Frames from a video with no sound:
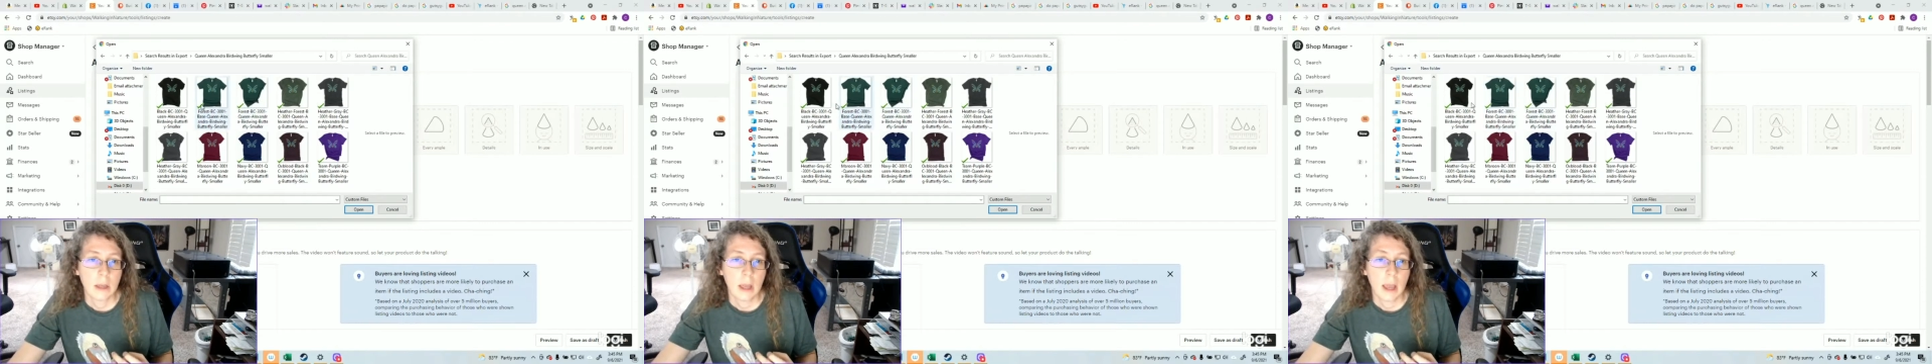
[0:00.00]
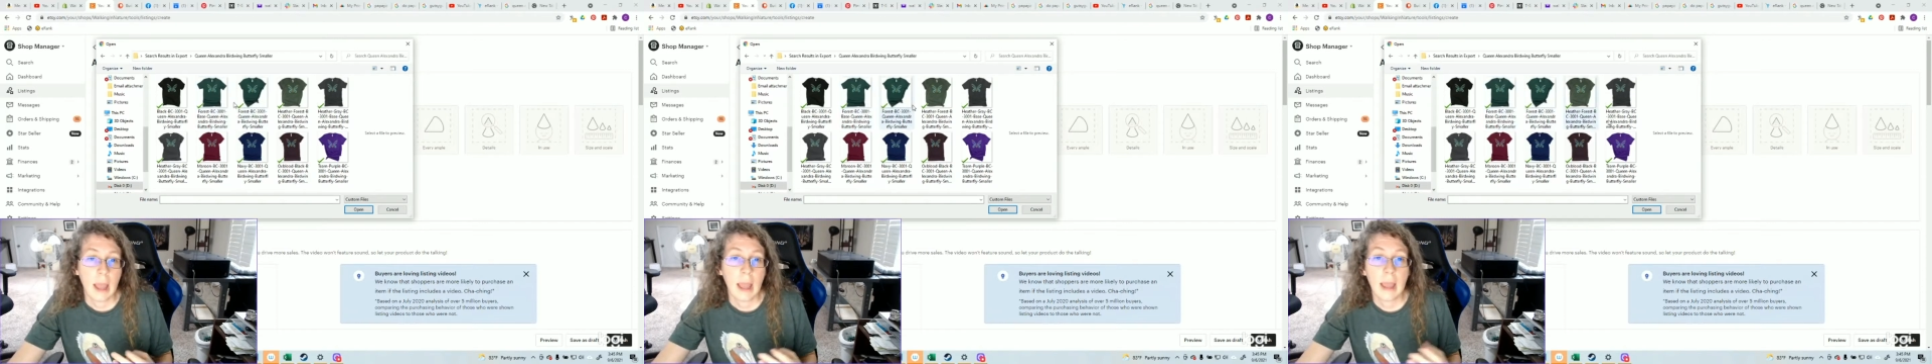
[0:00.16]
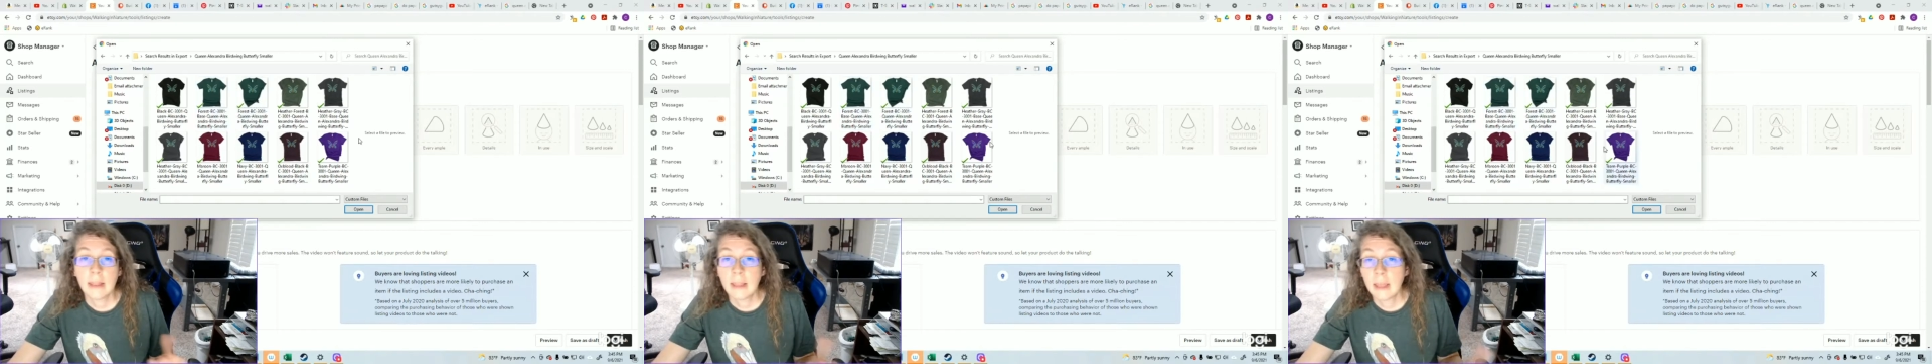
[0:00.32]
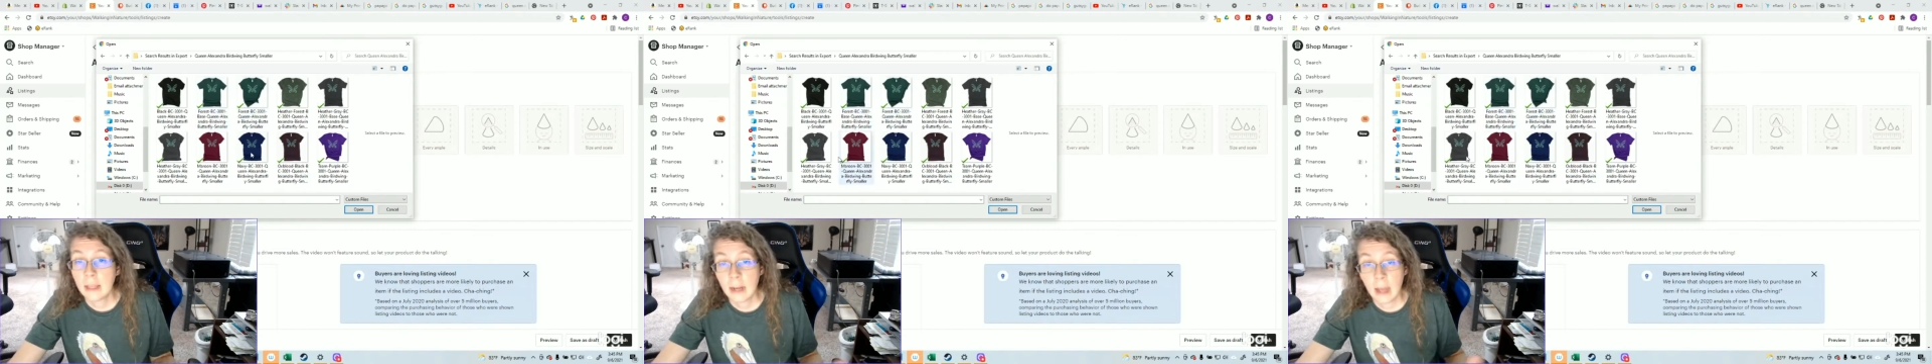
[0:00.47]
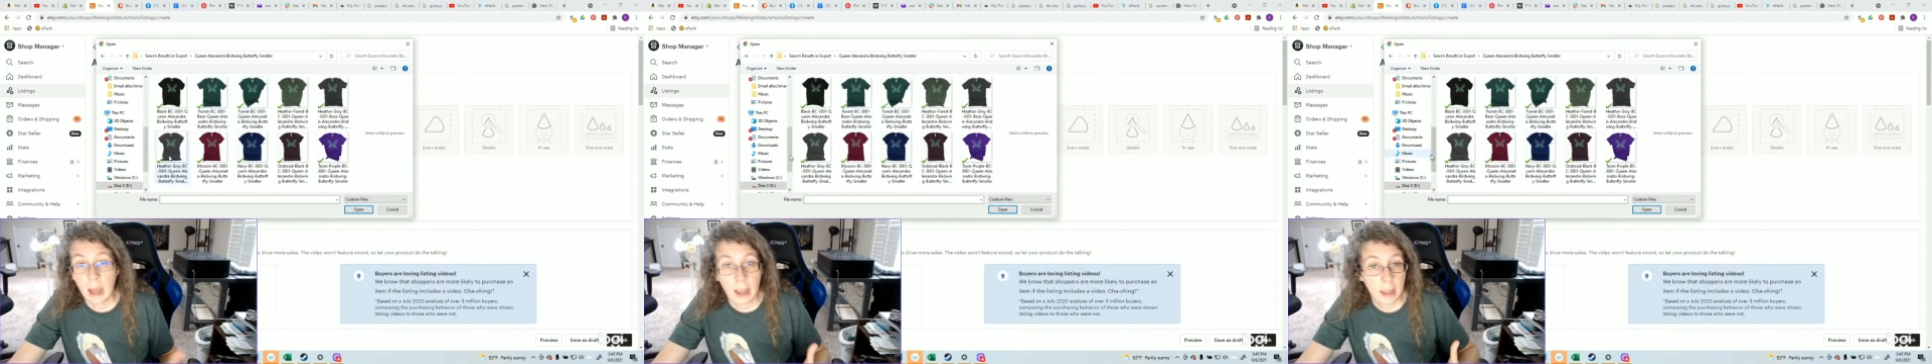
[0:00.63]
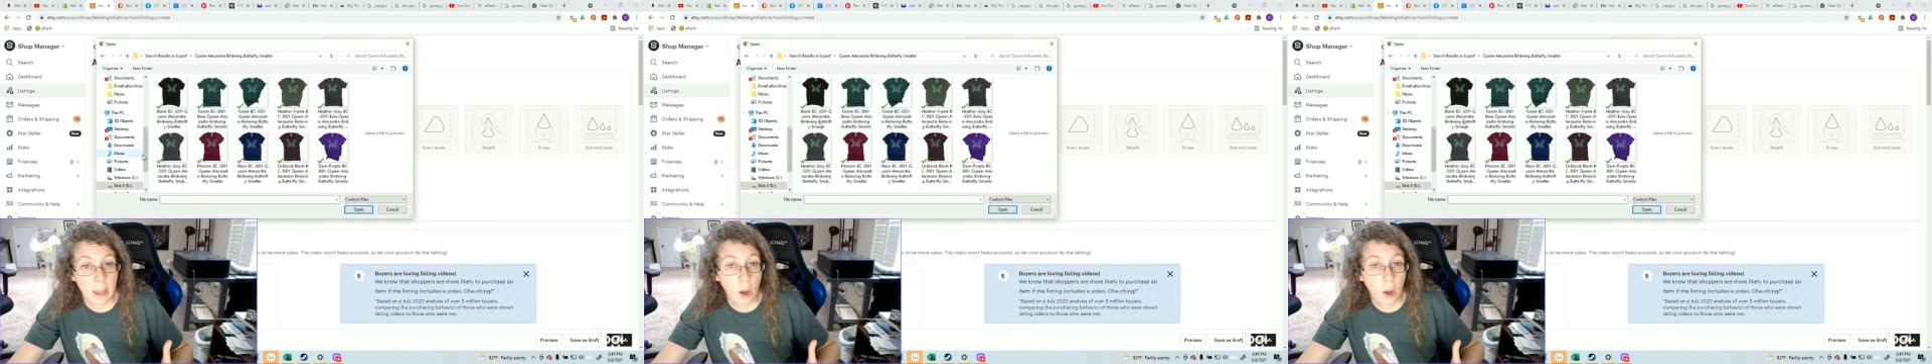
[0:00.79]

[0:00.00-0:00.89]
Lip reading: then I